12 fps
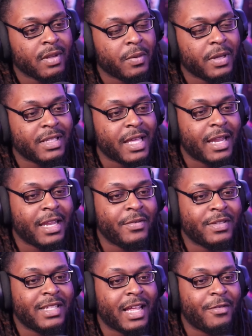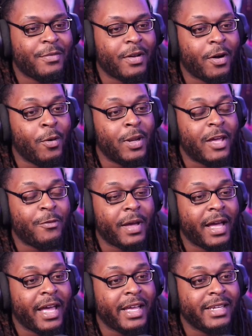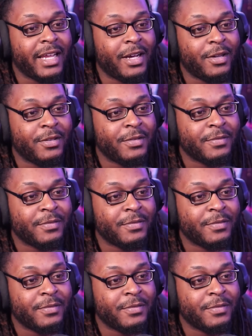Wait, you gotta leave this life, old life behind now.